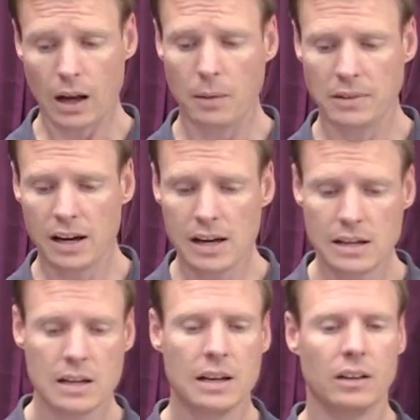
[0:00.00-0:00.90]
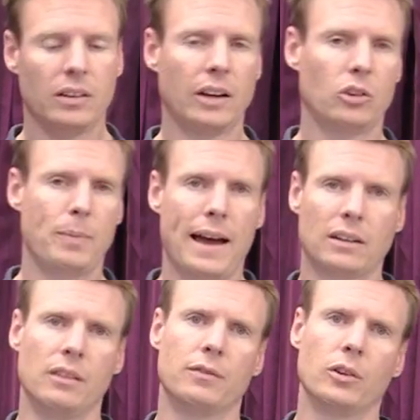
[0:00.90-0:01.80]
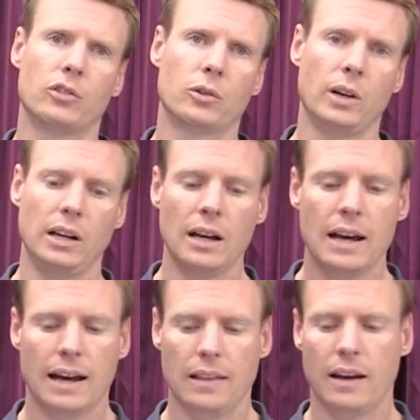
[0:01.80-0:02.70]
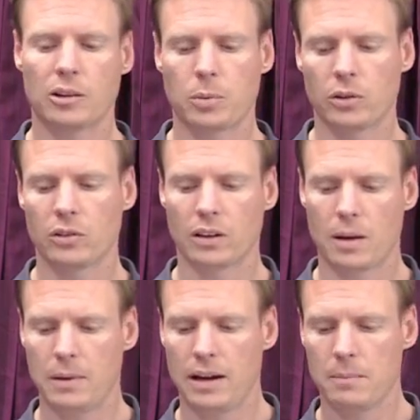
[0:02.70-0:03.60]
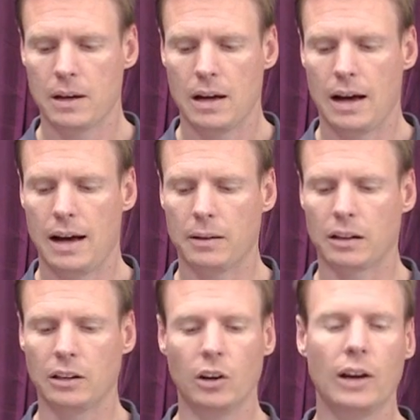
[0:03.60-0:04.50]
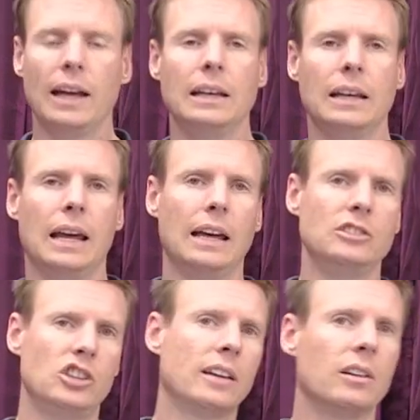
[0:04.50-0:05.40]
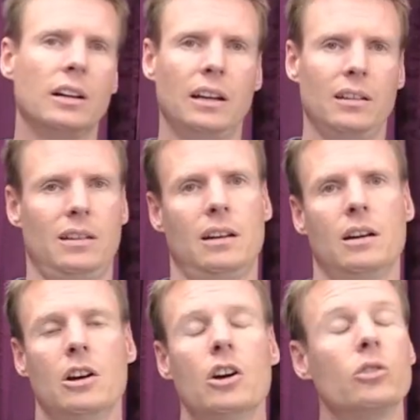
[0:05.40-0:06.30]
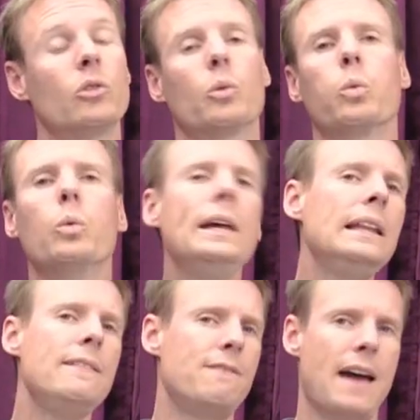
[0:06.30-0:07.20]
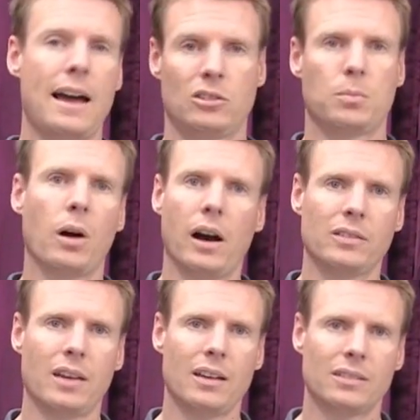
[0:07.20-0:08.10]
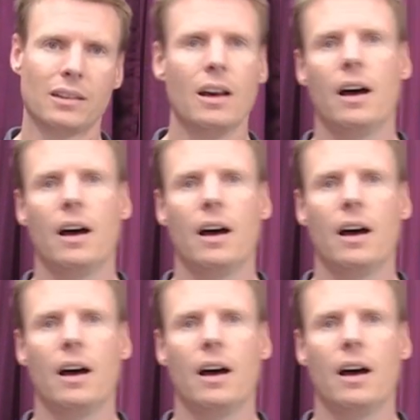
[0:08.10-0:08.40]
I'm done, cycles back to the first screen, and the next person coming up can go ahead and check their kids in. So it's a really fast process.